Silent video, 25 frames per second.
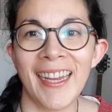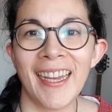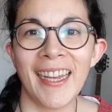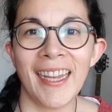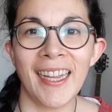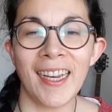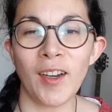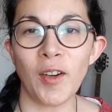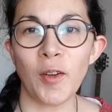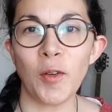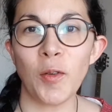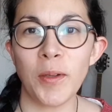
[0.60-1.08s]

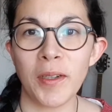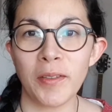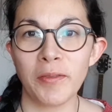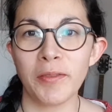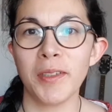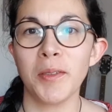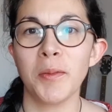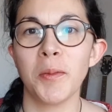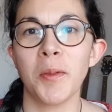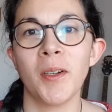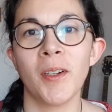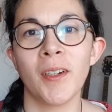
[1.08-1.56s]
Hello
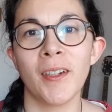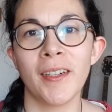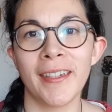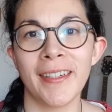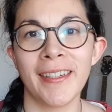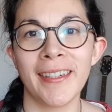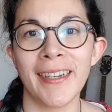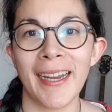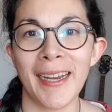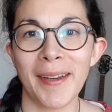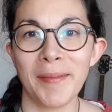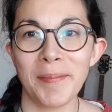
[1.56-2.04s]

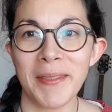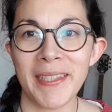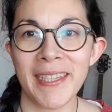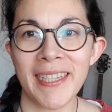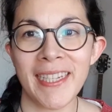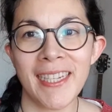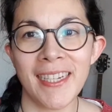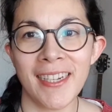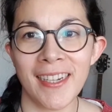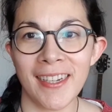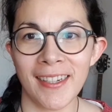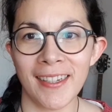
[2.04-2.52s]
everyone, I'm
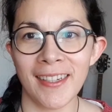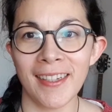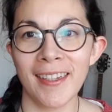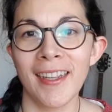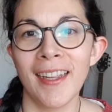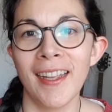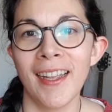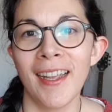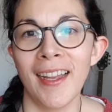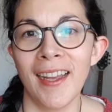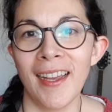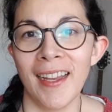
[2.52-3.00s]
Zina,
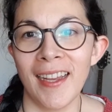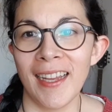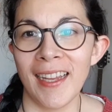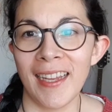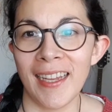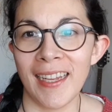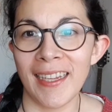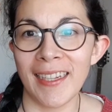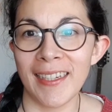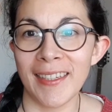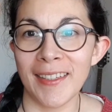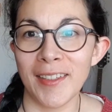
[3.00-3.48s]

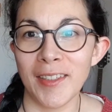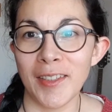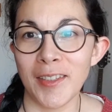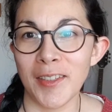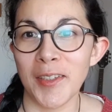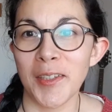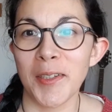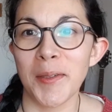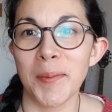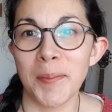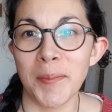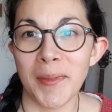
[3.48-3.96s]
and
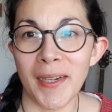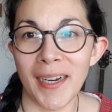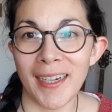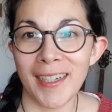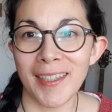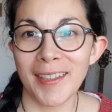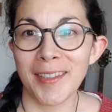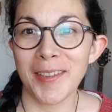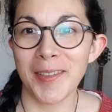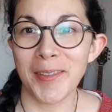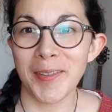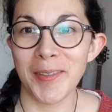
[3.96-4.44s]
I
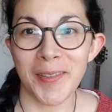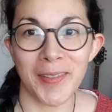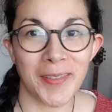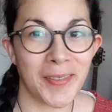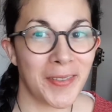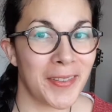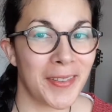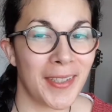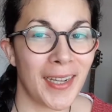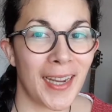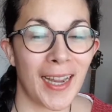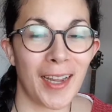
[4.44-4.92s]
thought
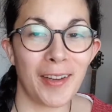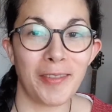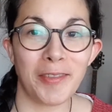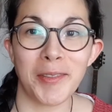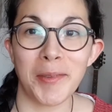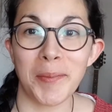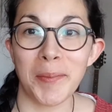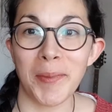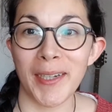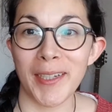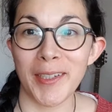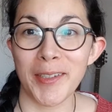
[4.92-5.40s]
after
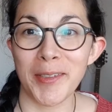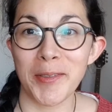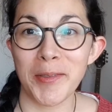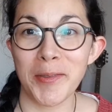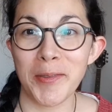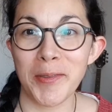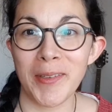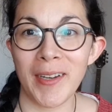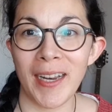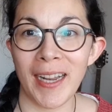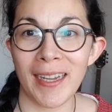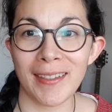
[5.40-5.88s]
my
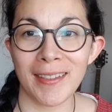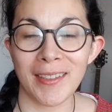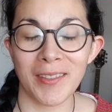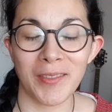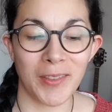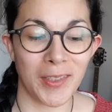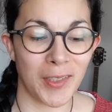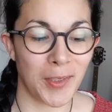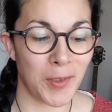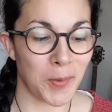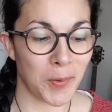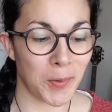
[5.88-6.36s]
two last
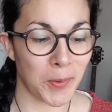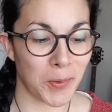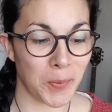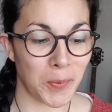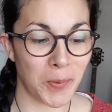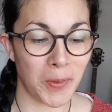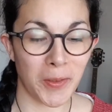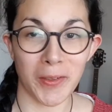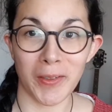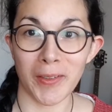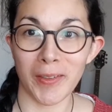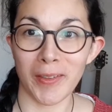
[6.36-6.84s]
videos
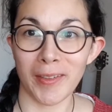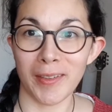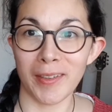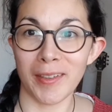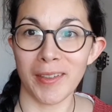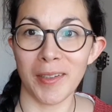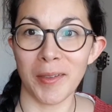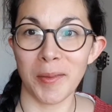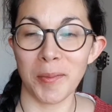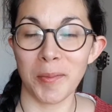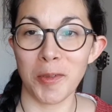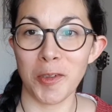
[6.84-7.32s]
were
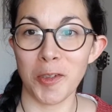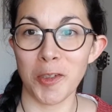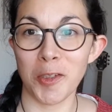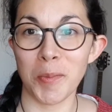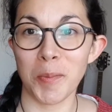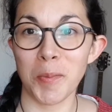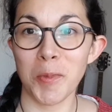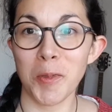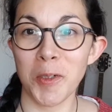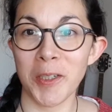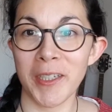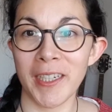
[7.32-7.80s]

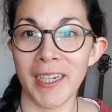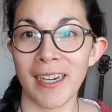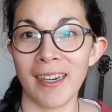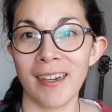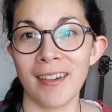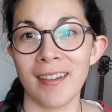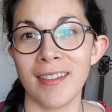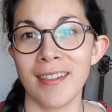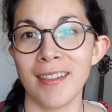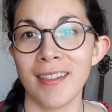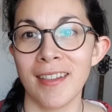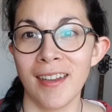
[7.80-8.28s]
just book
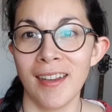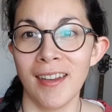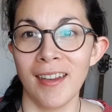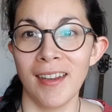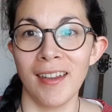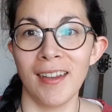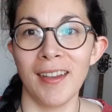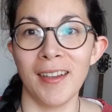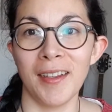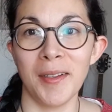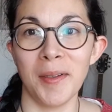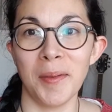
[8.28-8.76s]
tags,
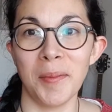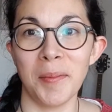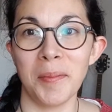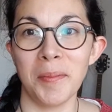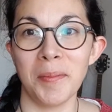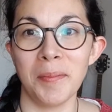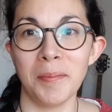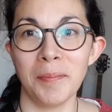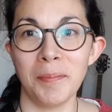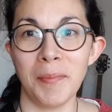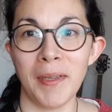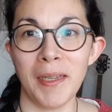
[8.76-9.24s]

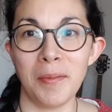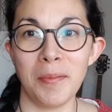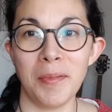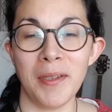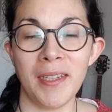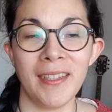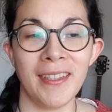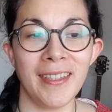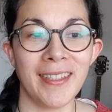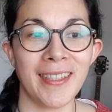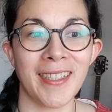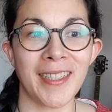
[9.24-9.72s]
maybe
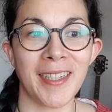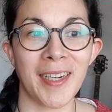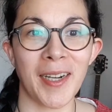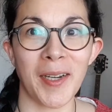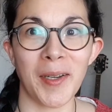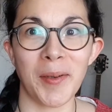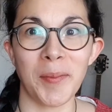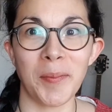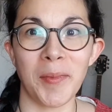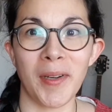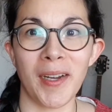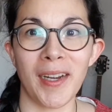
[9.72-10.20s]
this
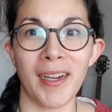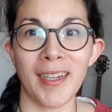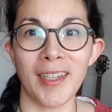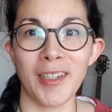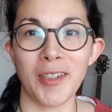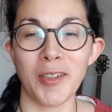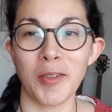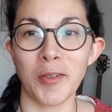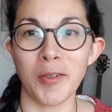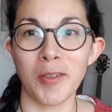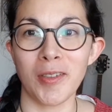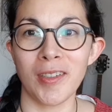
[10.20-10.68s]
time I
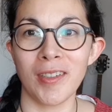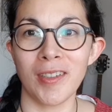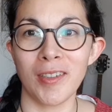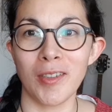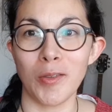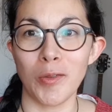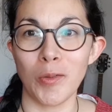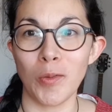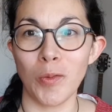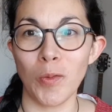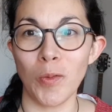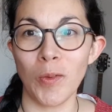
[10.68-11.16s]
should
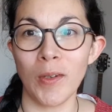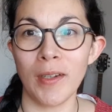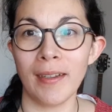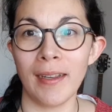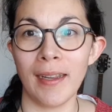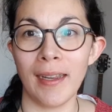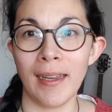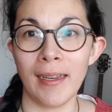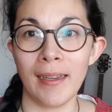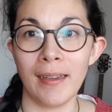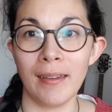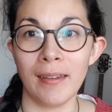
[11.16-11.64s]
do
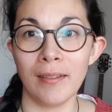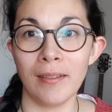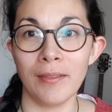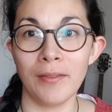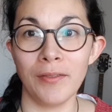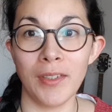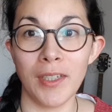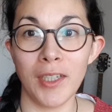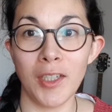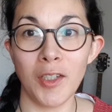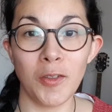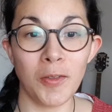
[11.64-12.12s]
a
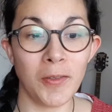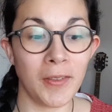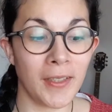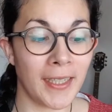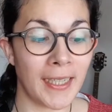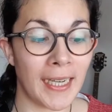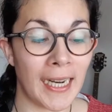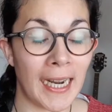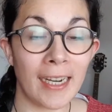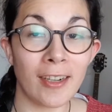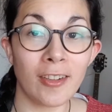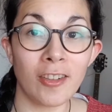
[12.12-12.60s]
video
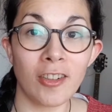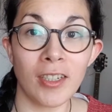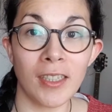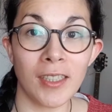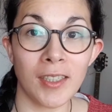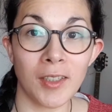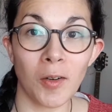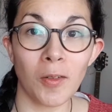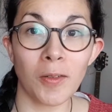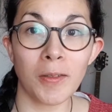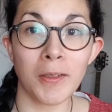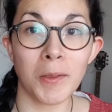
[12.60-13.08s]
that actually
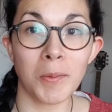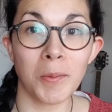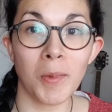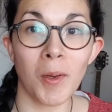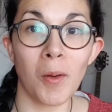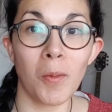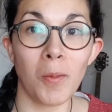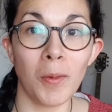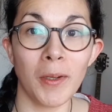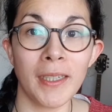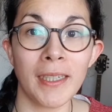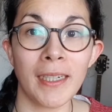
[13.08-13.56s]
talks
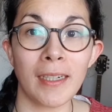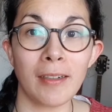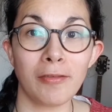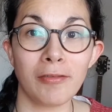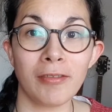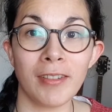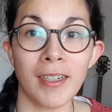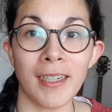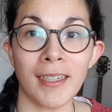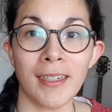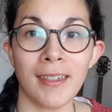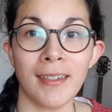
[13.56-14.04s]
about what I've
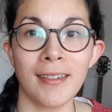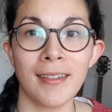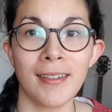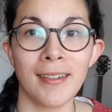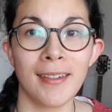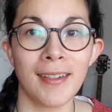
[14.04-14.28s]
read.